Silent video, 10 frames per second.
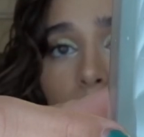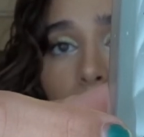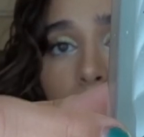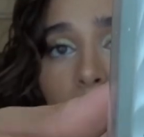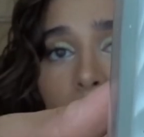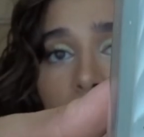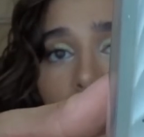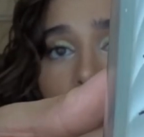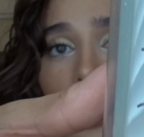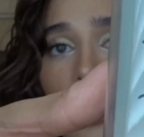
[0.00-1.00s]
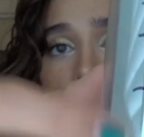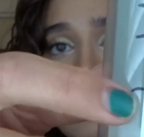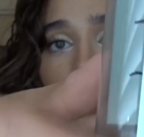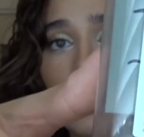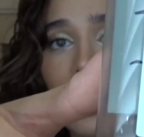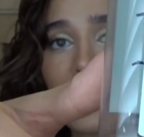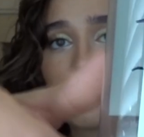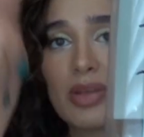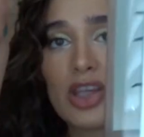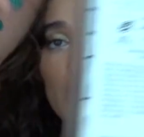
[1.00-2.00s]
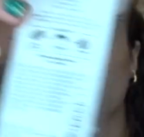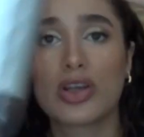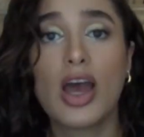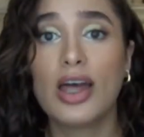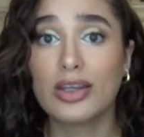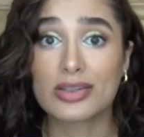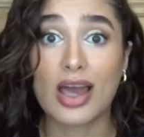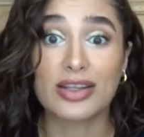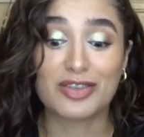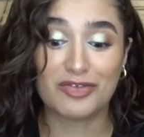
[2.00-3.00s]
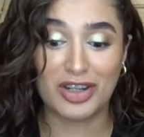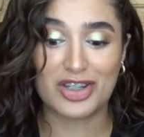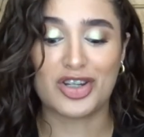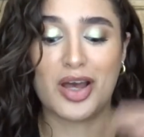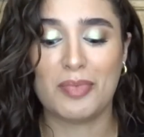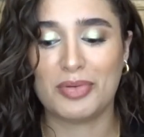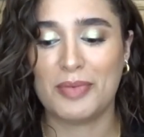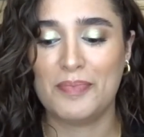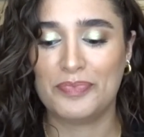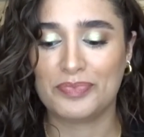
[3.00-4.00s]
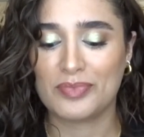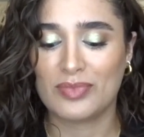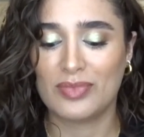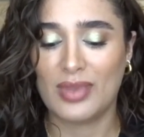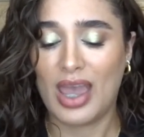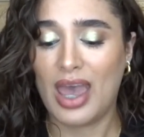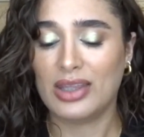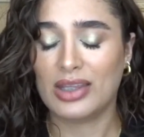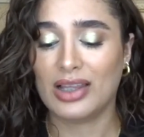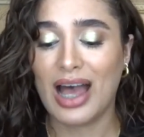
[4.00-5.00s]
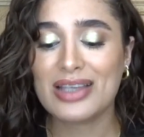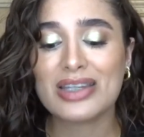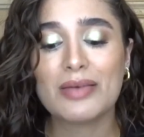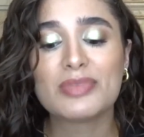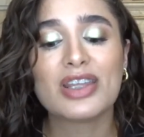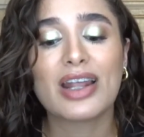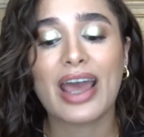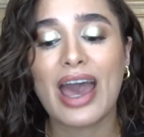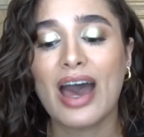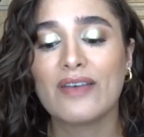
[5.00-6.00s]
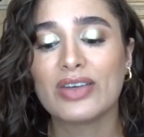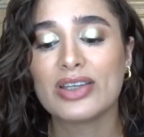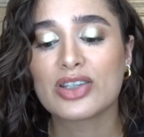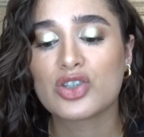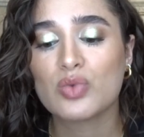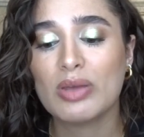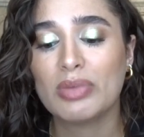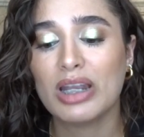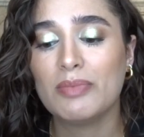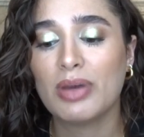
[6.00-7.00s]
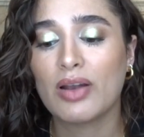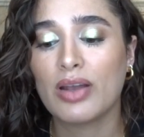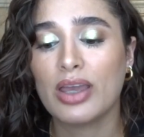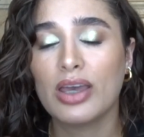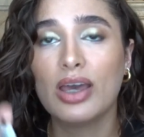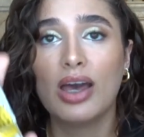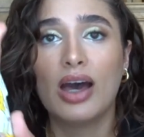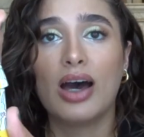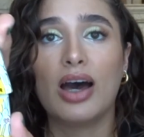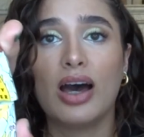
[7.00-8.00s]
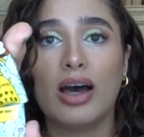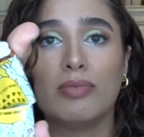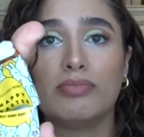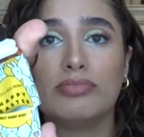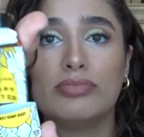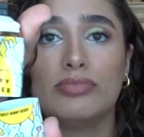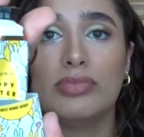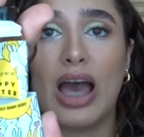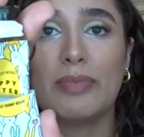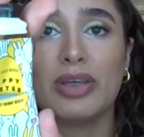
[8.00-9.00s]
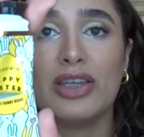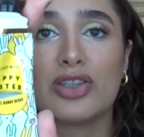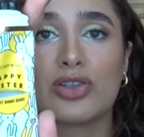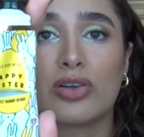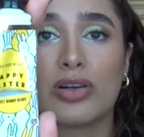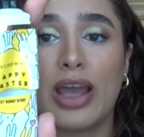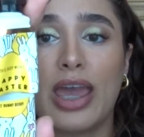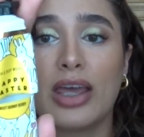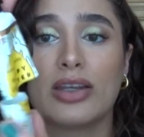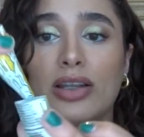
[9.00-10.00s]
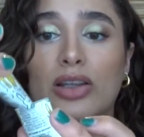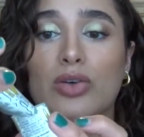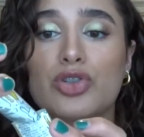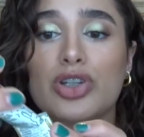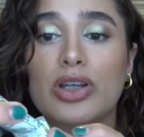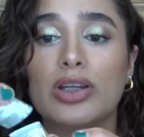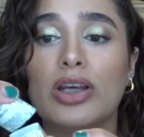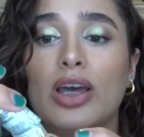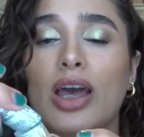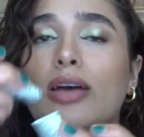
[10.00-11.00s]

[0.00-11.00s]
one month and then the last month I just decided to finish it up. And then the last empty that I have is Sweet Bunny Berry um, Happy Easter Hand Lotion.